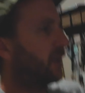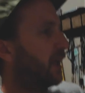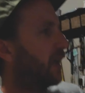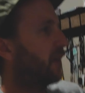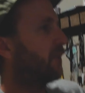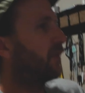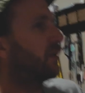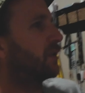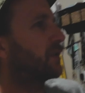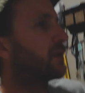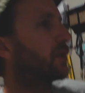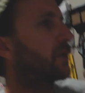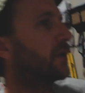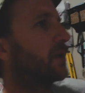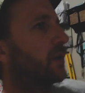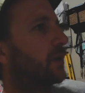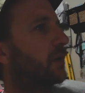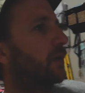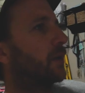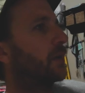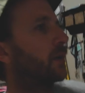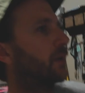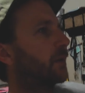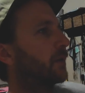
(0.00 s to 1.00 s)
gave us
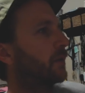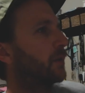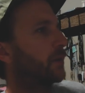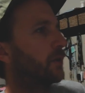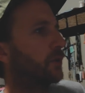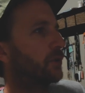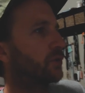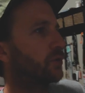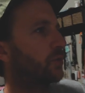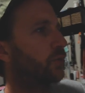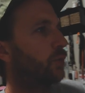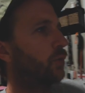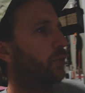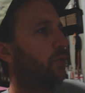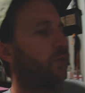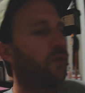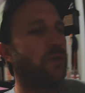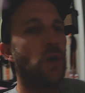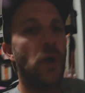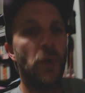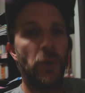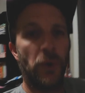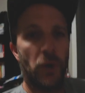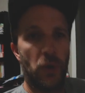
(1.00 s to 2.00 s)
her school
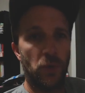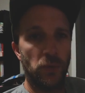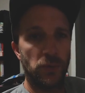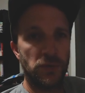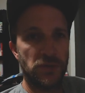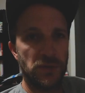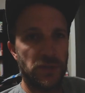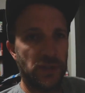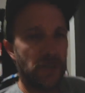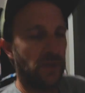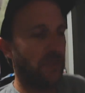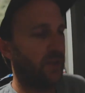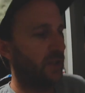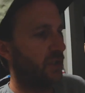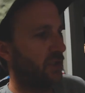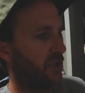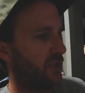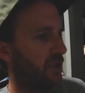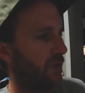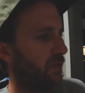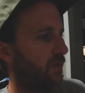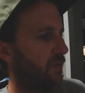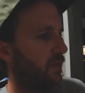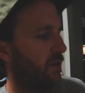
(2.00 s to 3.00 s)
photos. Now they
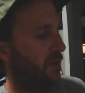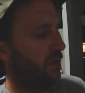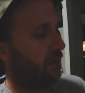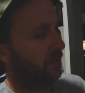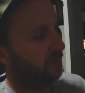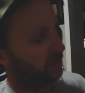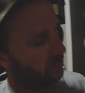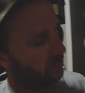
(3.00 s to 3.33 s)
just give you this